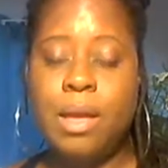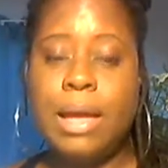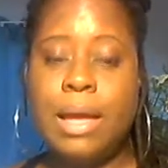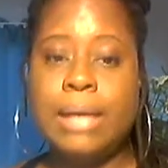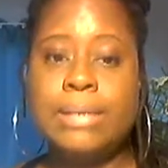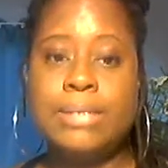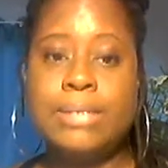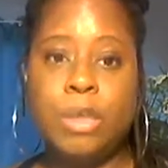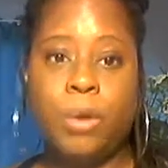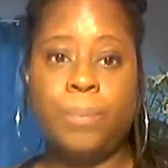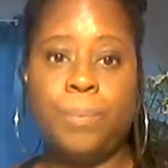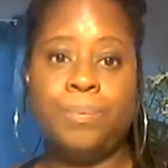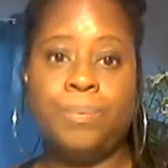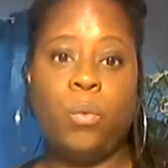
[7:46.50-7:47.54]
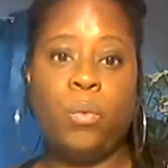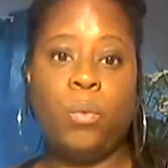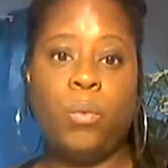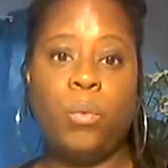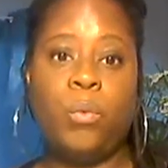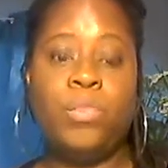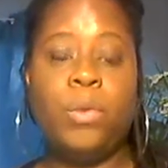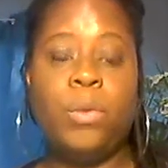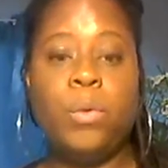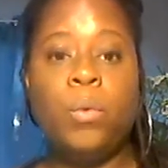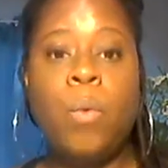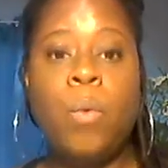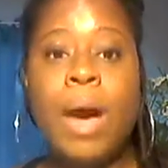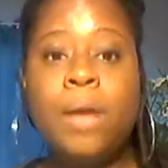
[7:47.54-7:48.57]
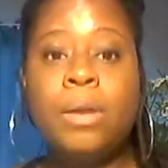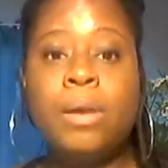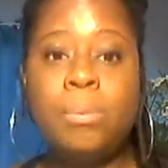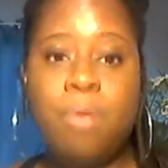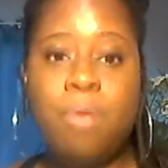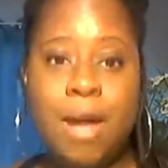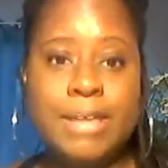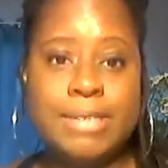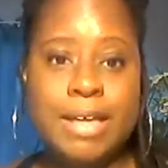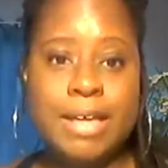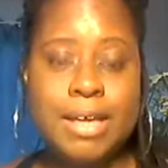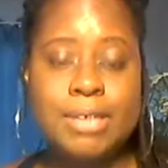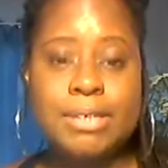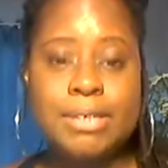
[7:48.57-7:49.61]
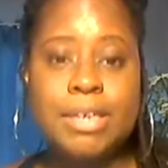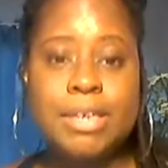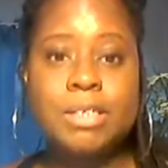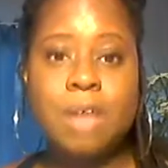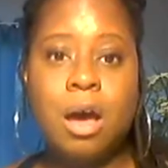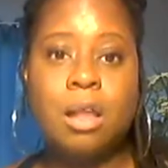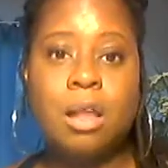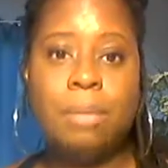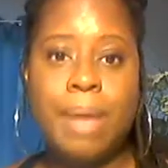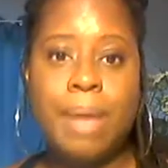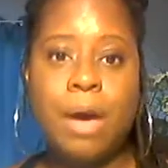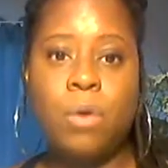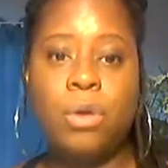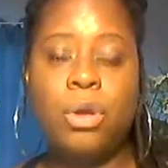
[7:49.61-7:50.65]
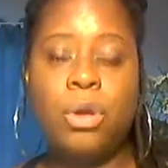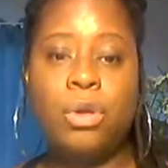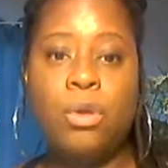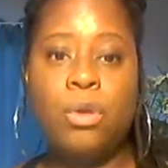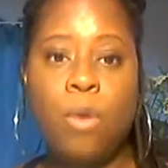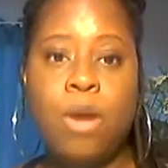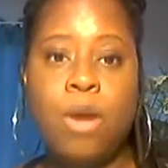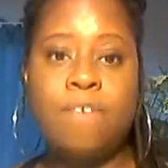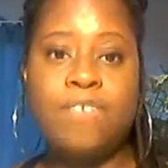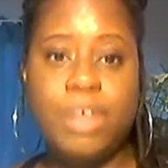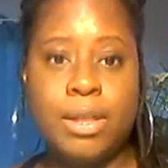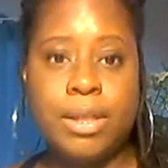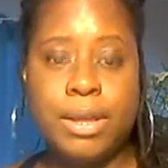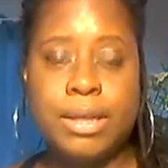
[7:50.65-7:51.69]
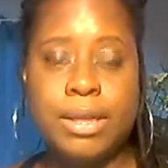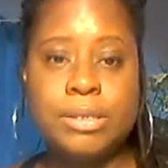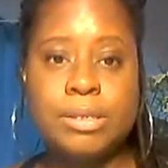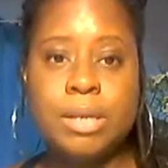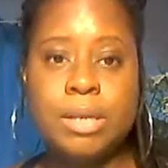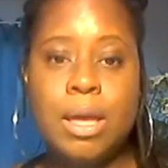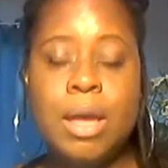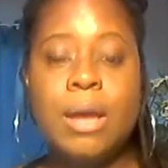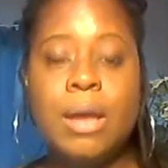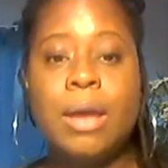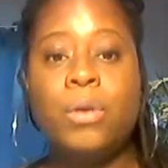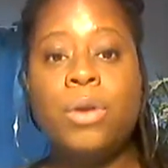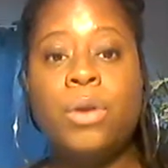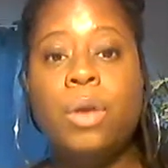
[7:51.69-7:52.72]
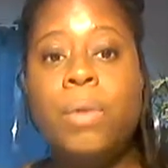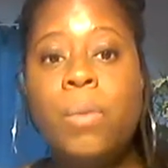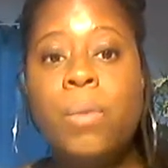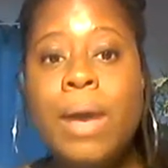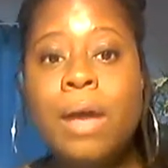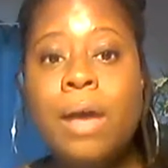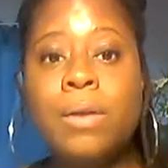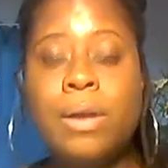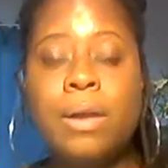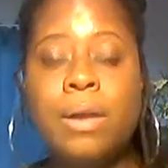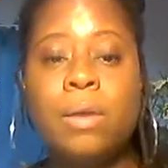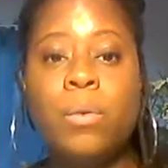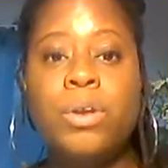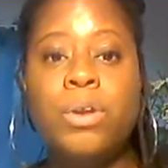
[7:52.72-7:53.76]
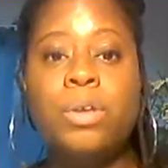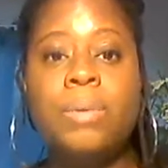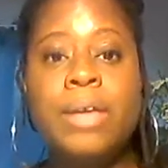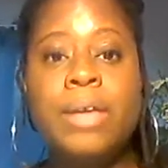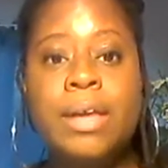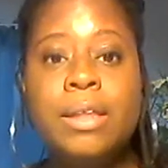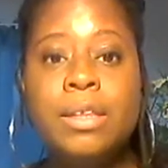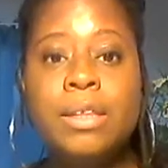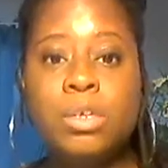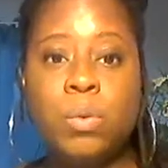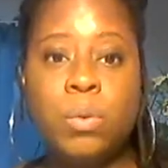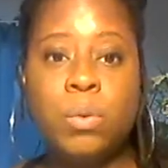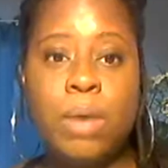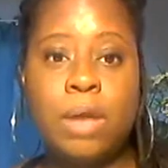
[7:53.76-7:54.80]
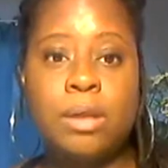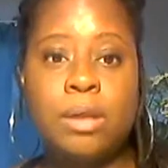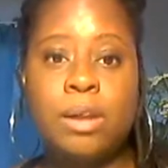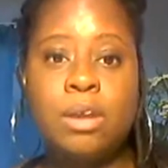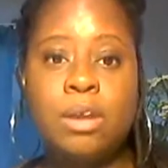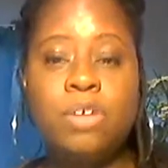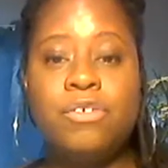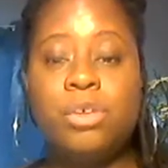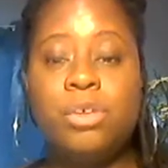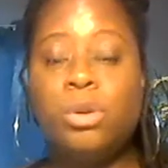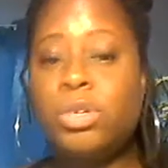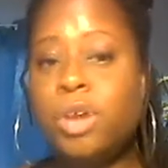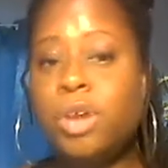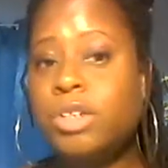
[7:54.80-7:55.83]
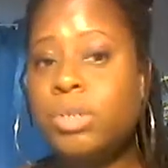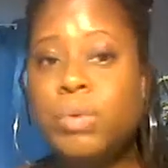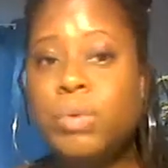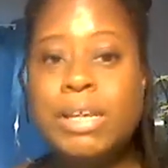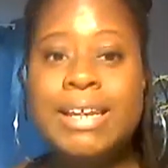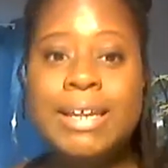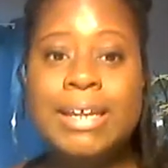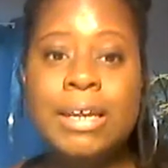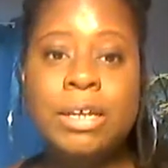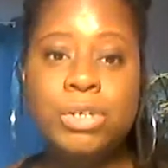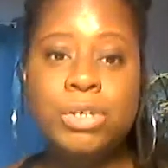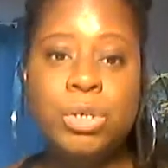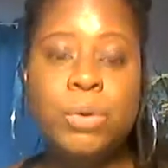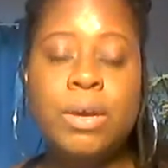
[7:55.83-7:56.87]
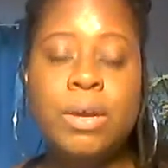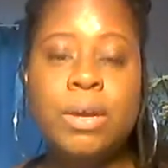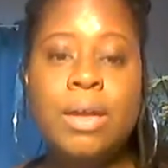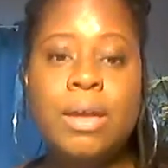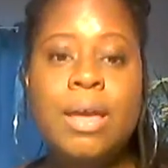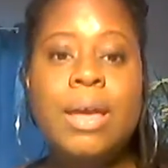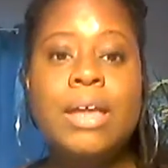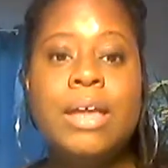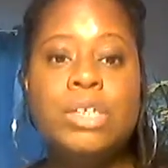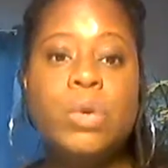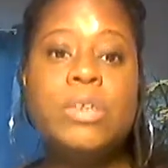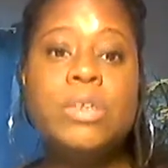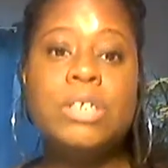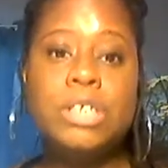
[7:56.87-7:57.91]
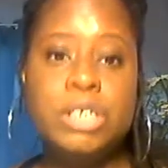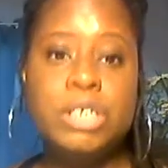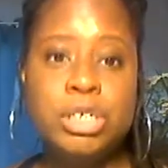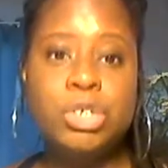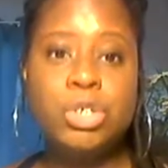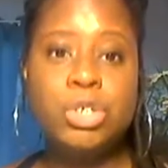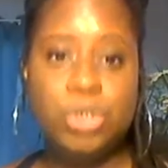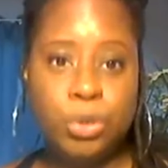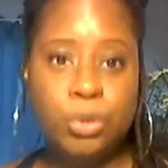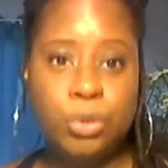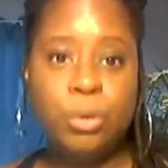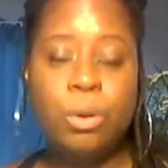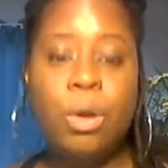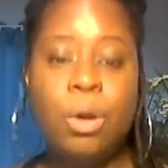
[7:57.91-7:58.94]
So the rewilding process is all about your feelings. Now, your rewilding, when you begin this rewilding and you start to really lean into it, it's going to teach you